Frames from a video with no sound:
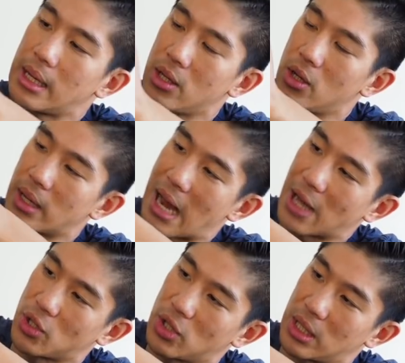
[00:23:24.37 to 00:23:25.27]
You can
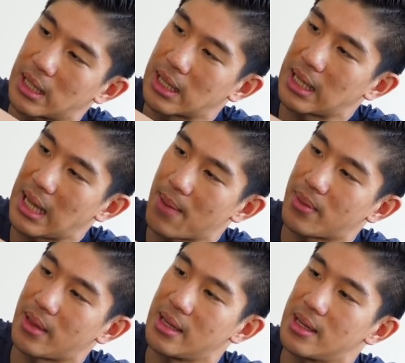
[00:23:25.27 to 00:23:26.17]
actually clamp
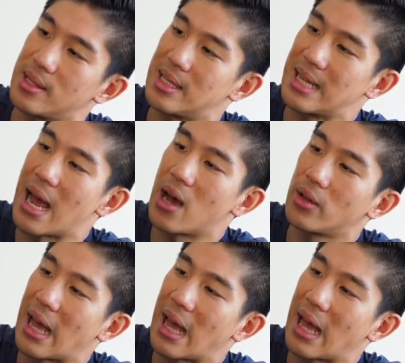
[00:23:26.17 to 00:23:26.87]
these down.